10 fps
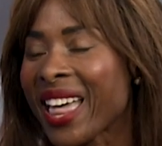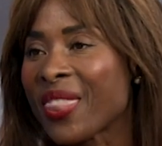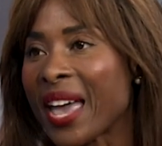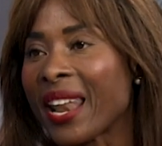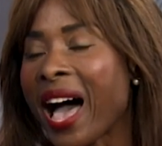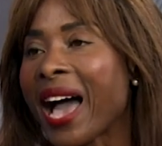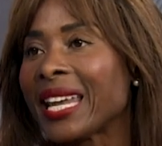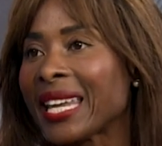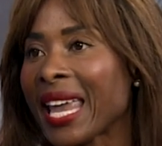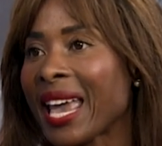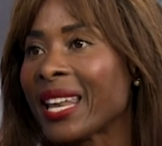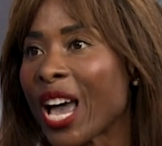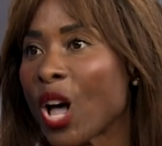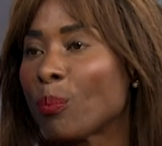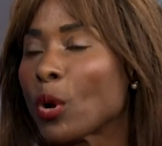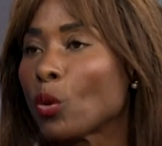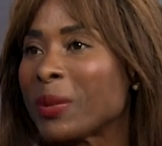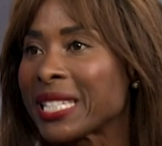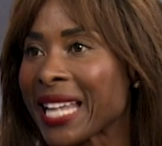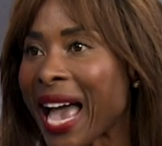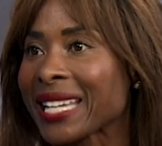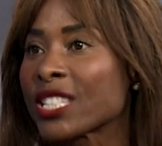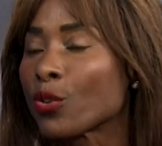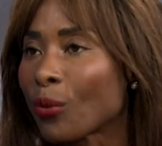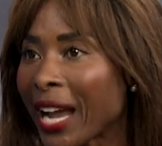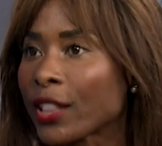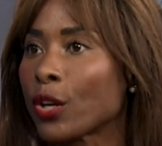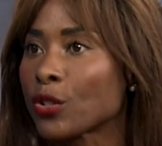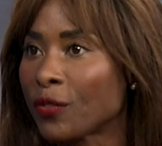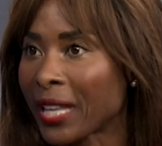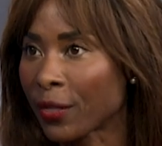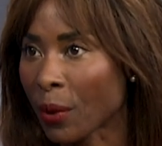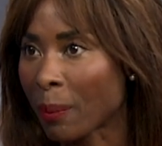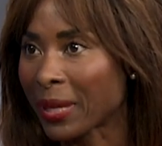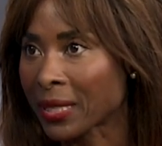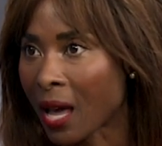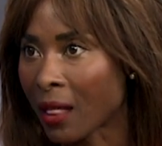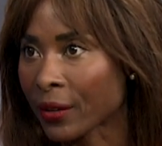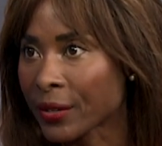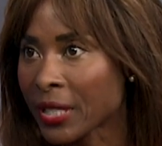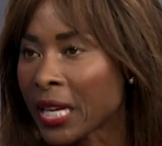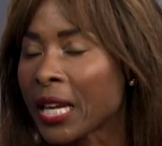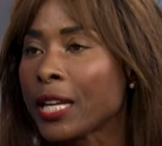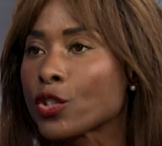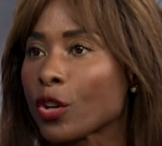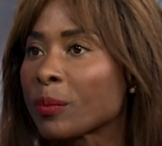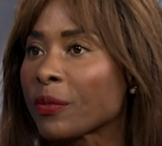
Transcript: that I can help Goldman Sachs direct those philanthropic dollars in terms